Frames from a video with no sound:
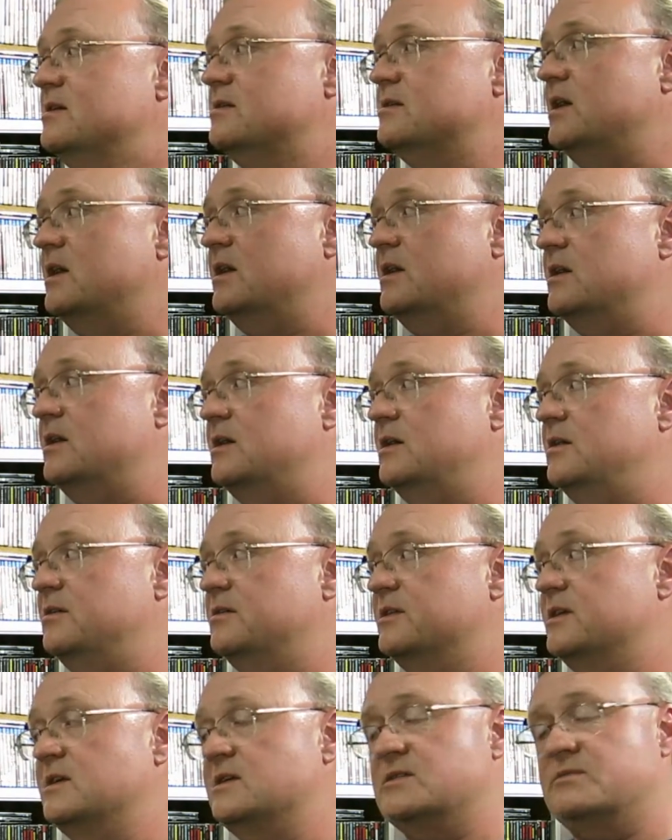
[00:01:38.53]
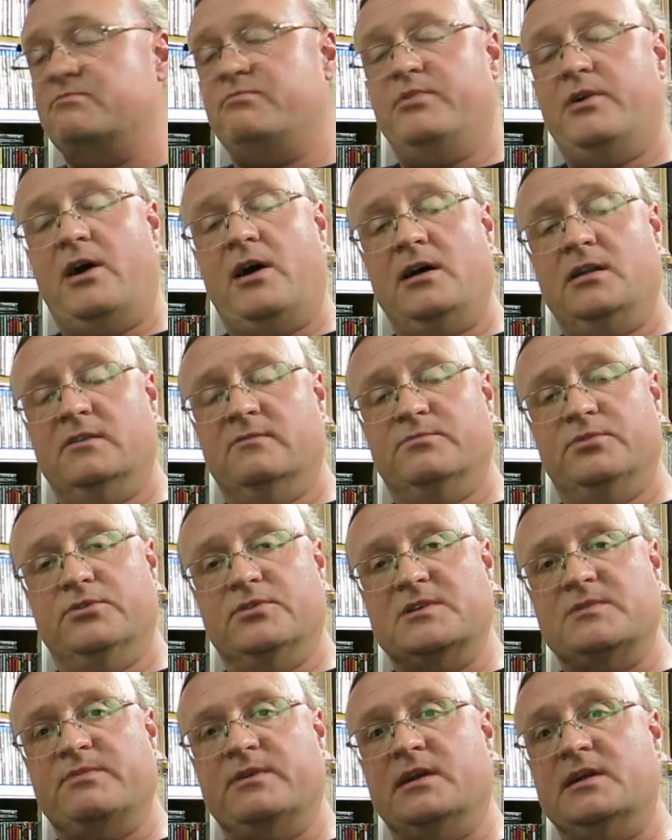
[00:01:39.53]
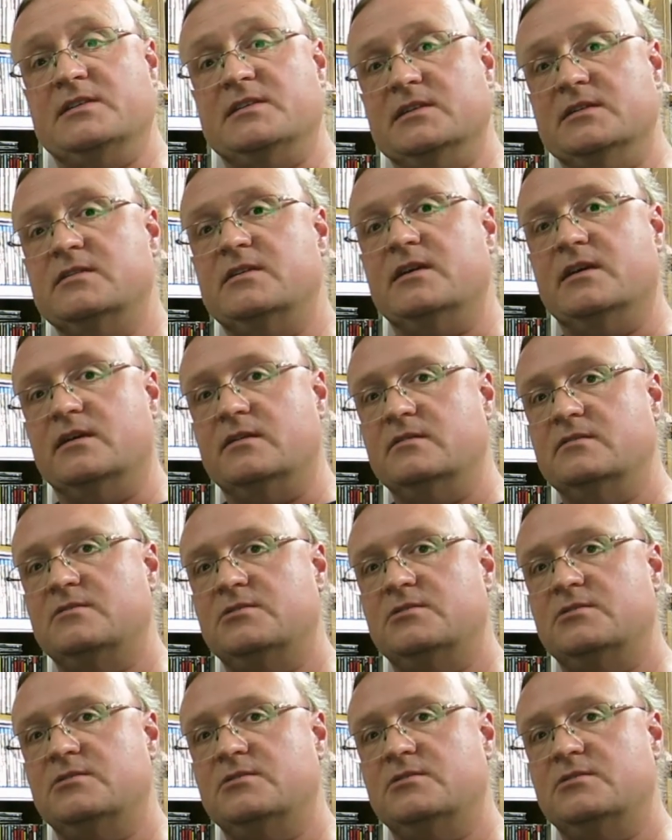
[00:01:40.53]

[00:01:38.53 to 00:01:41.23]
pile of books, but I did get